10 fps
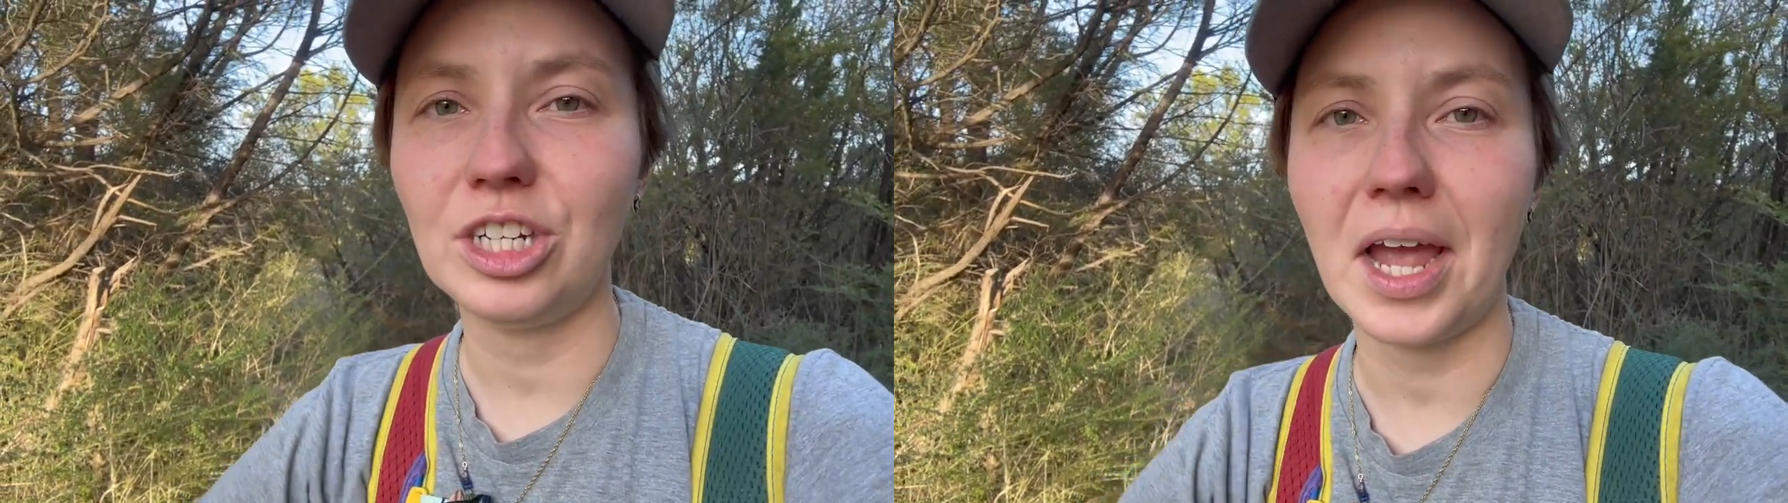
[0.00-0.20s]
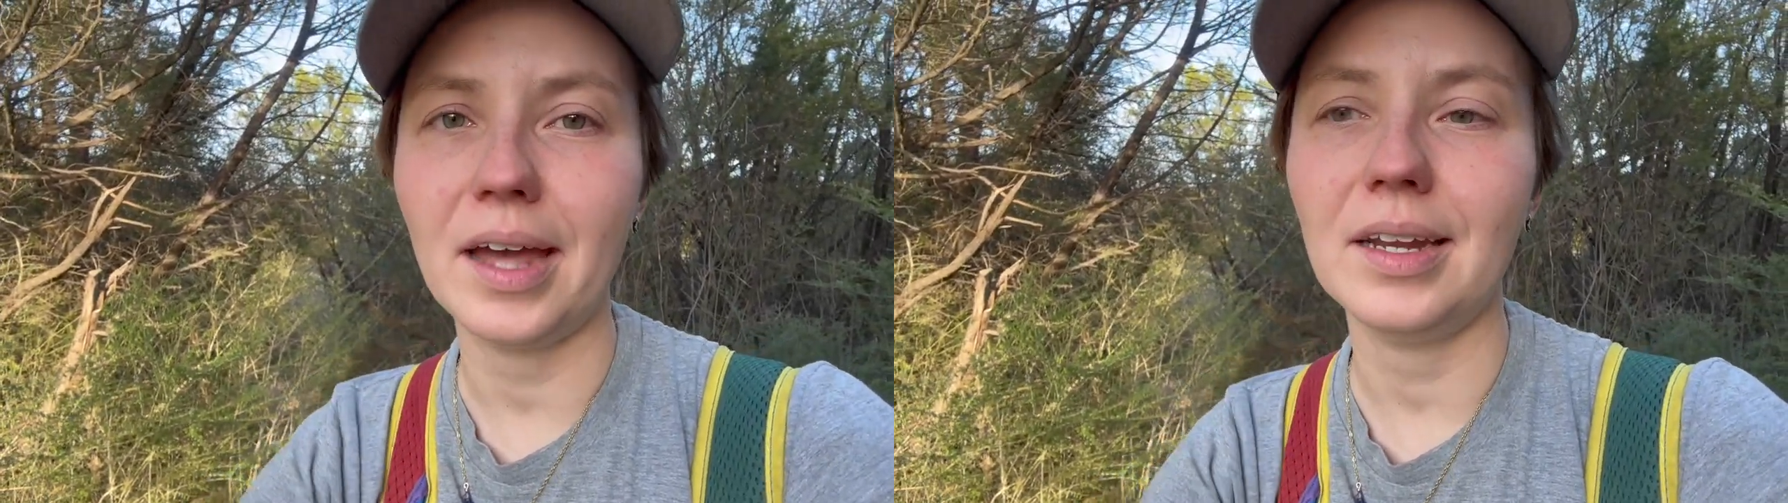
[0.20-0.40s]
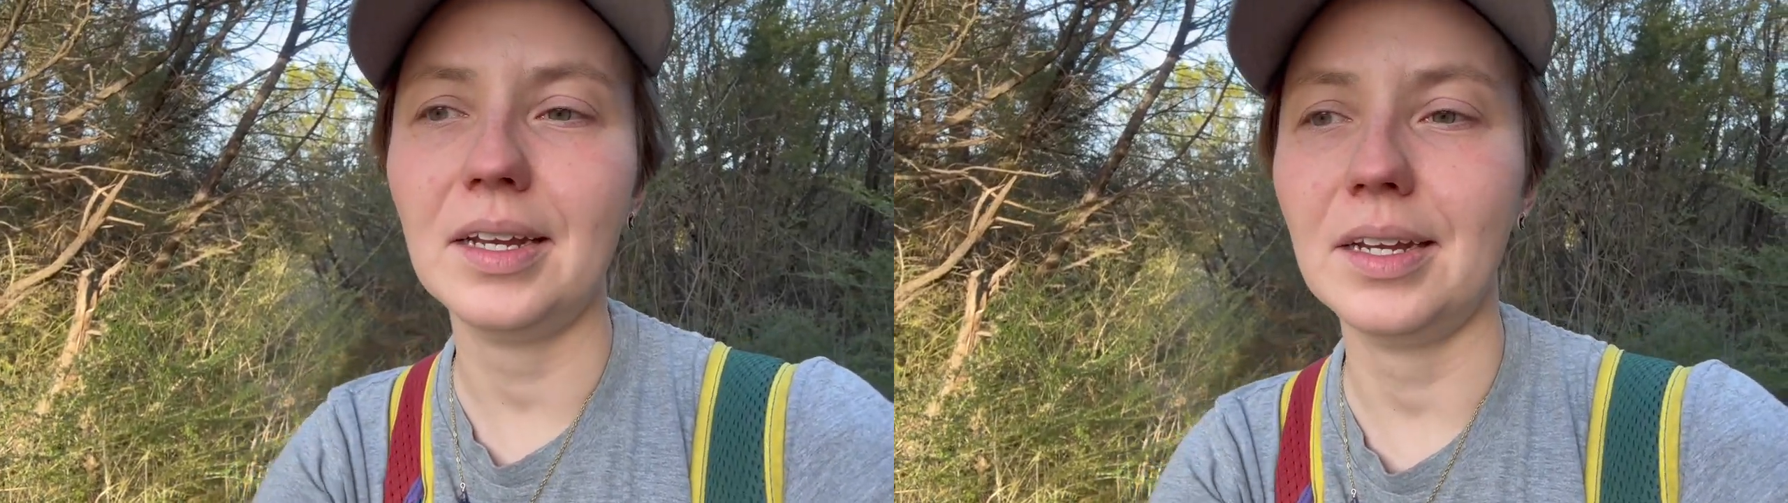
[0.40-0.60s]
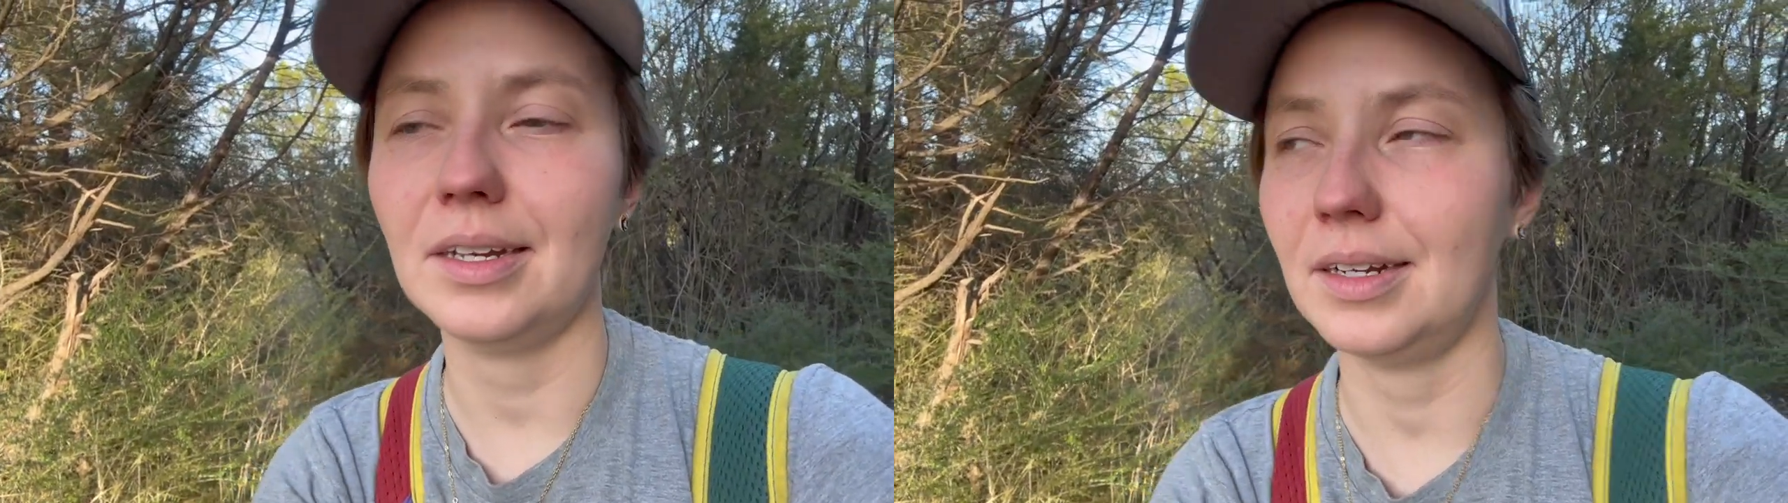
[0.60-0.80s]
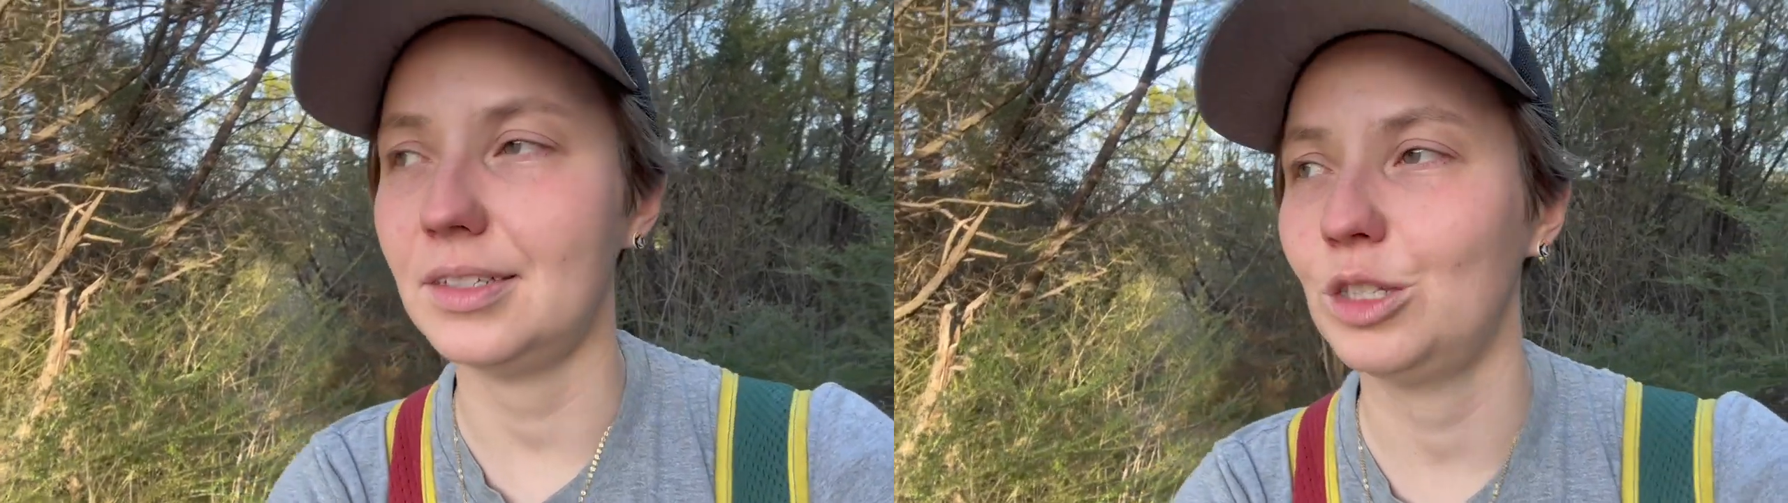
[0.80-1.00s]
chatted
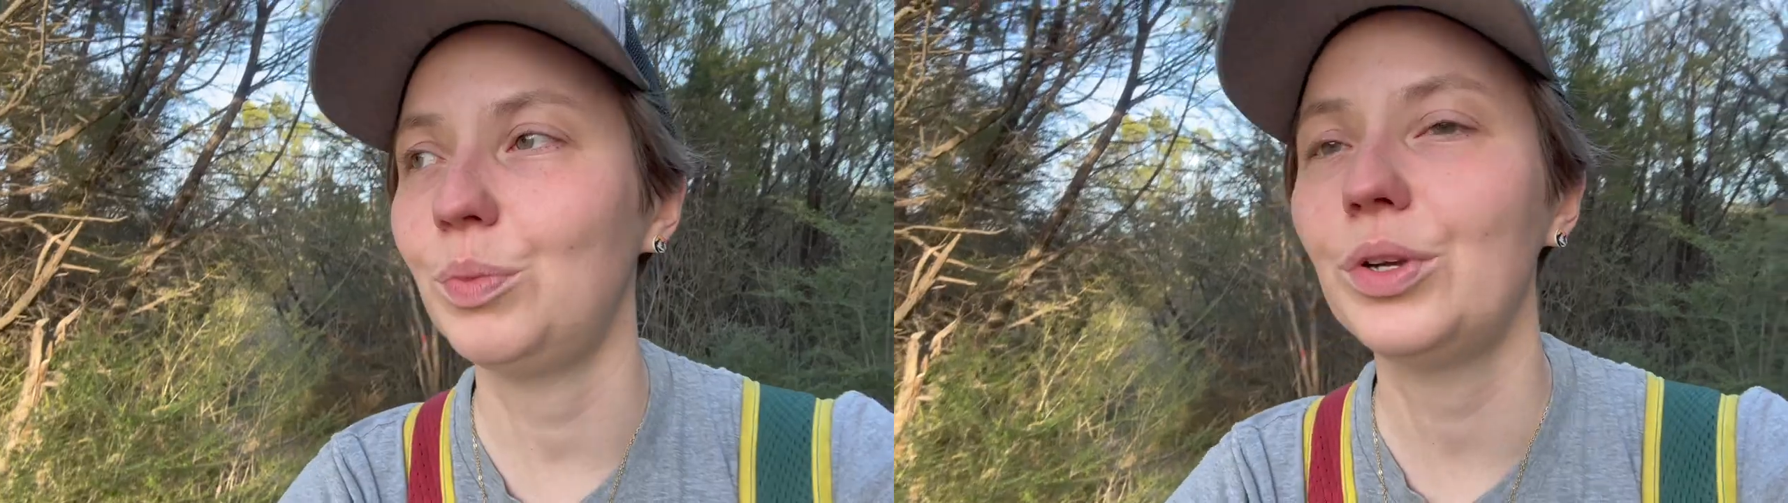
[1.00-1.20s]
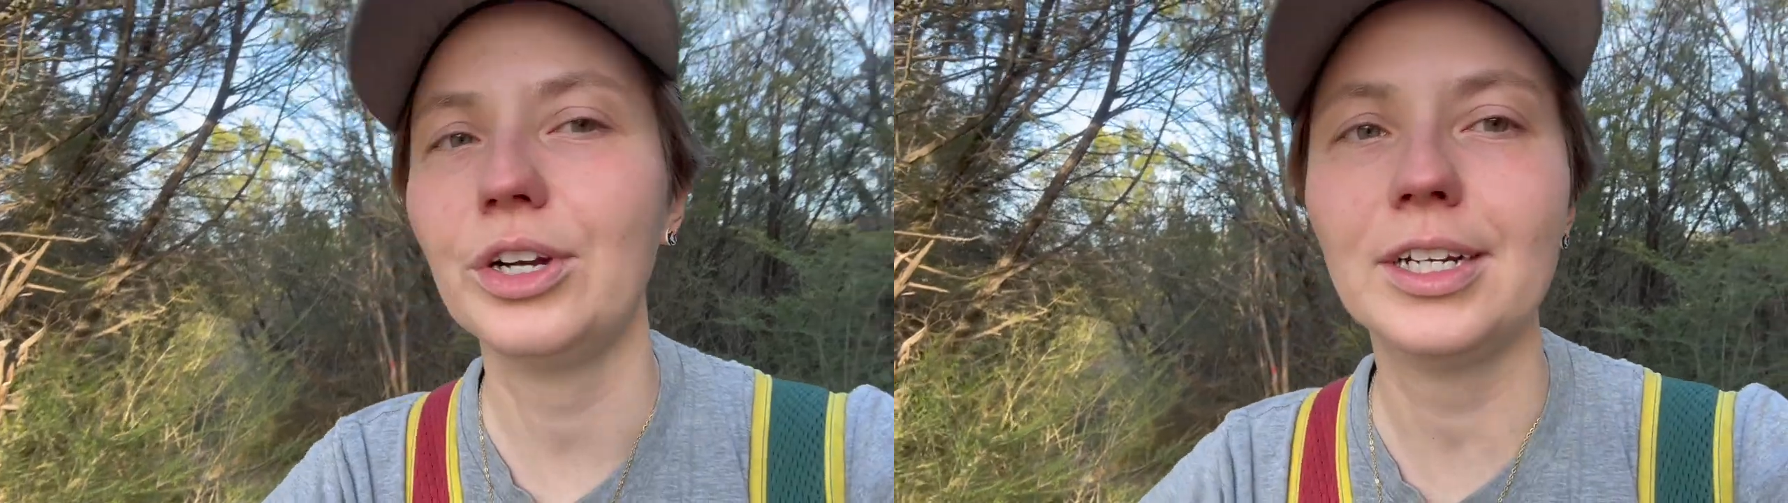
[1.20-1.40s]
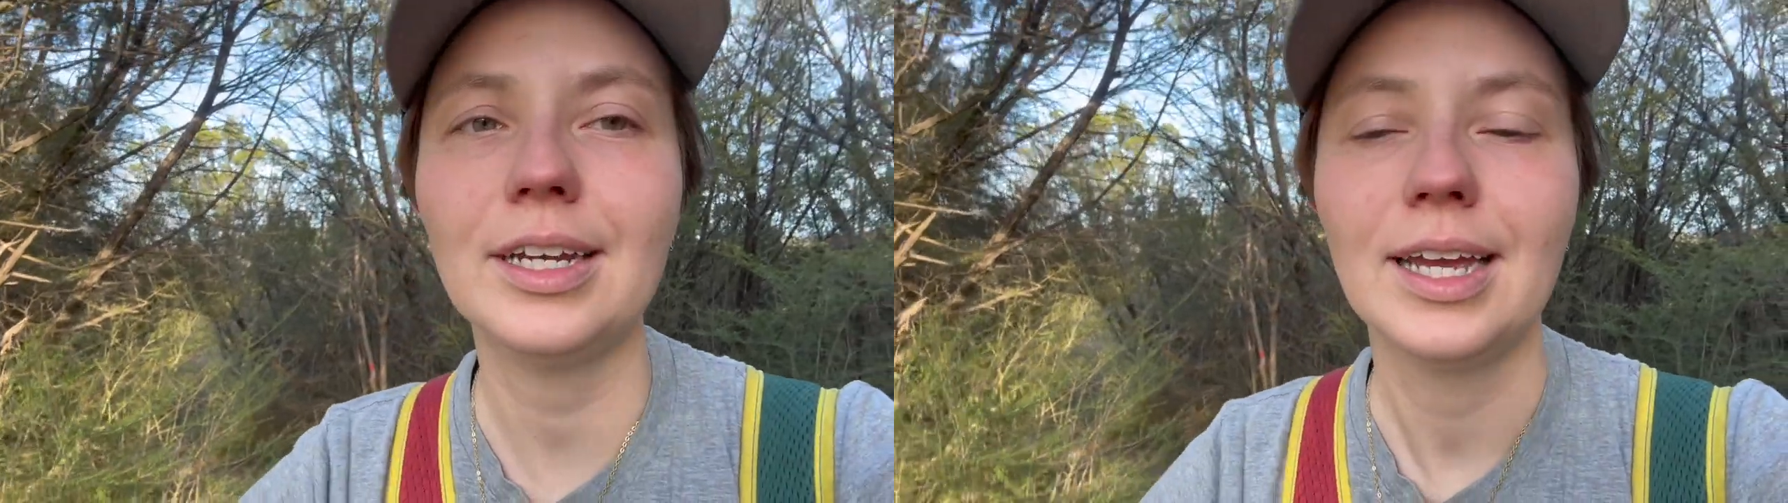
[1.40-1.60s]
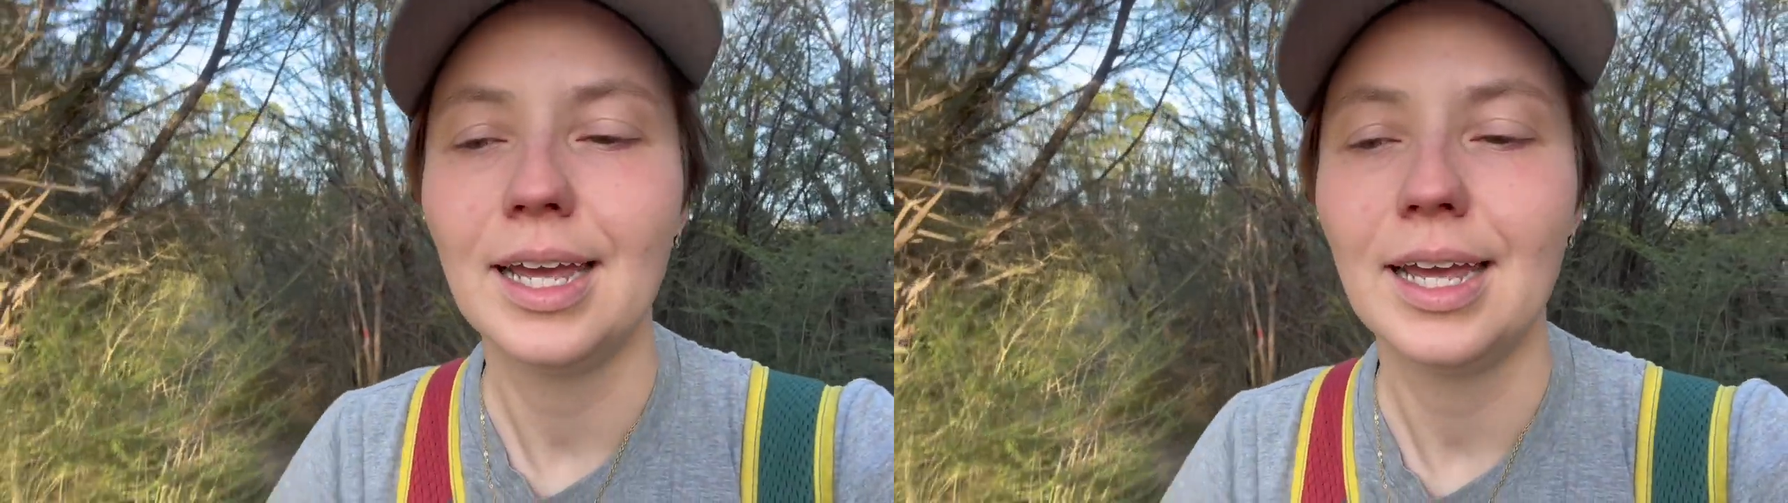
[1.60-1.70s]
and explored,